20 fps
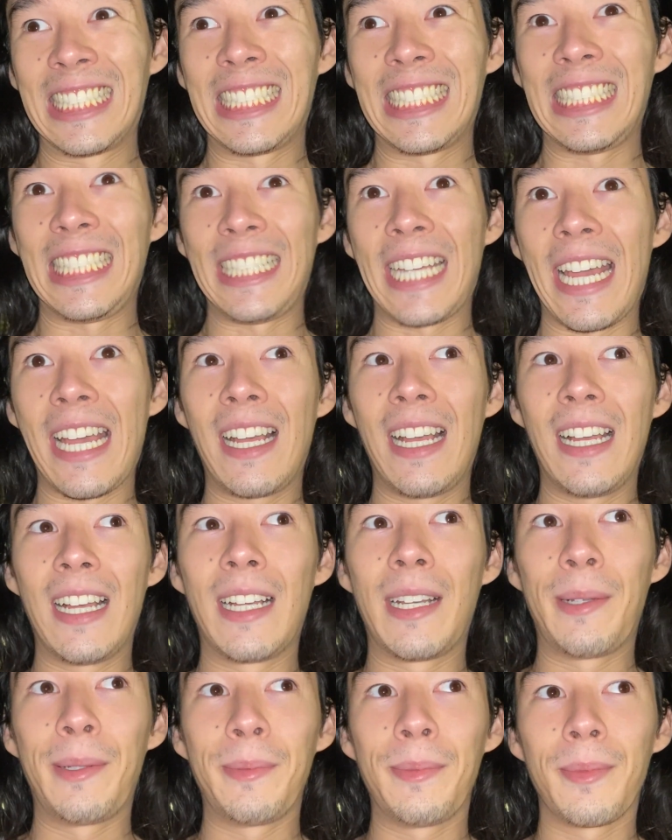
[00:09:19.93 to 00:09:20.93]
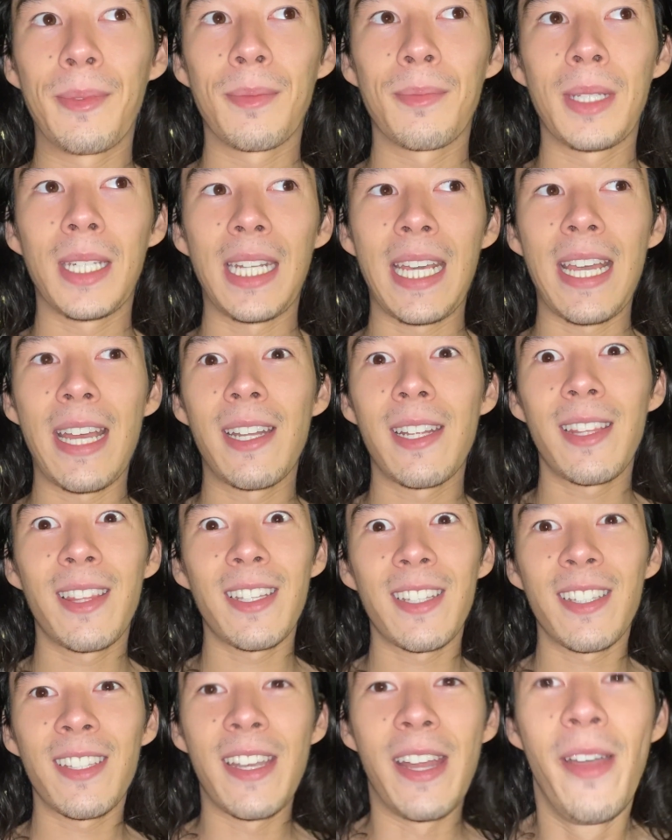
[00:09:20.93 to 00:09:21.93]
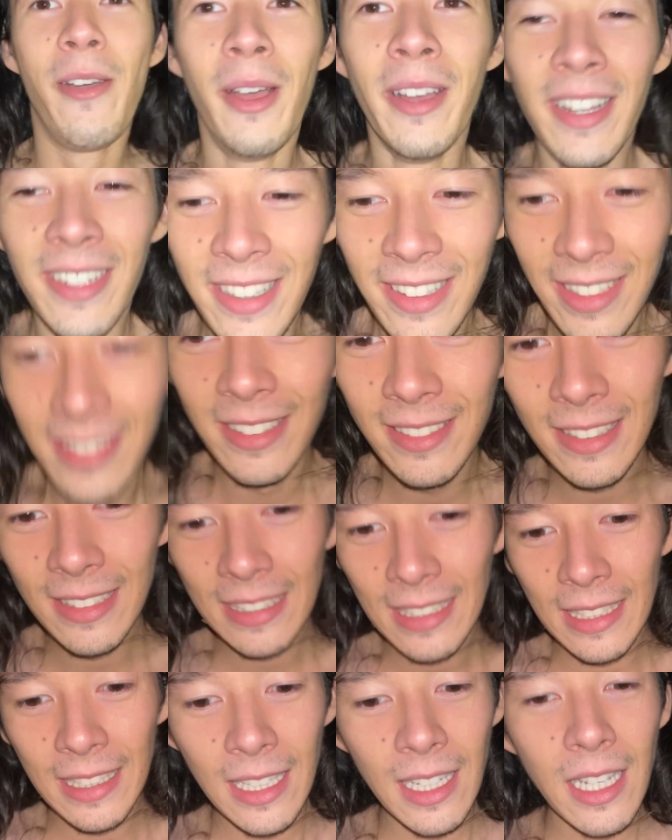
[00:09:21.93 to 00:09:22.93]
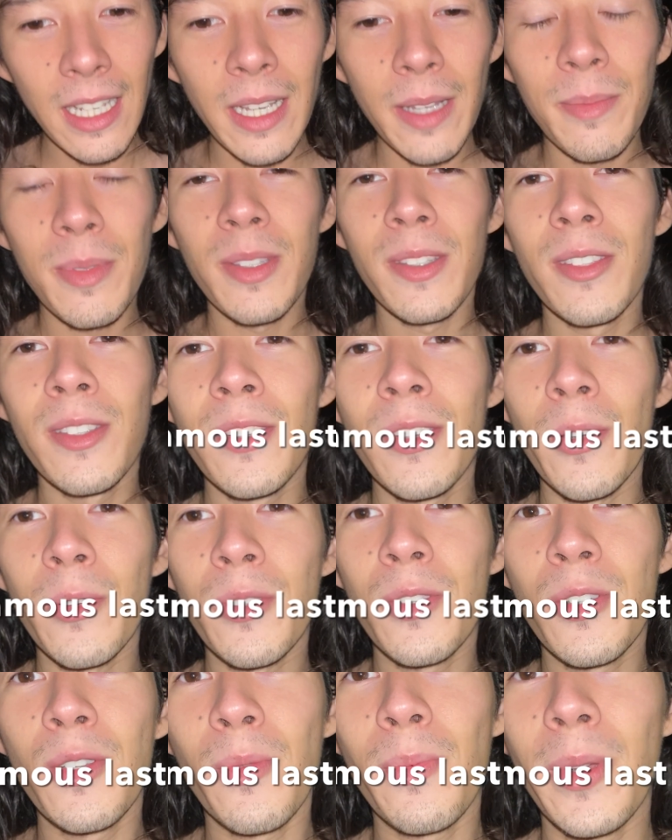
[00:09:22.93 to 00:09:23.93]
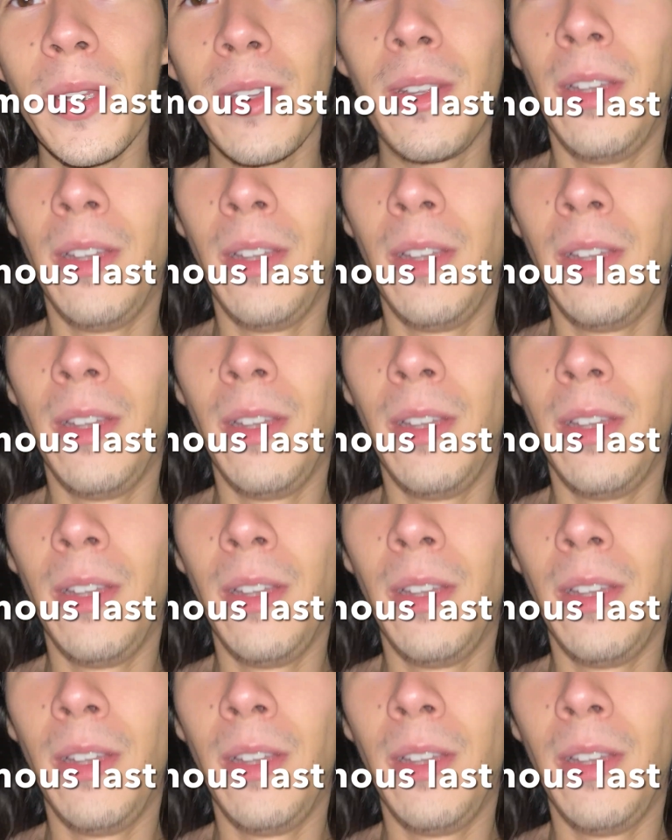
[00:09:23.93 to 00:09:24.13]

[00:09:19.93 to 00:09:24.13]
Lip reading: Yeah, I'm gonna edit this now. I'm so stupid.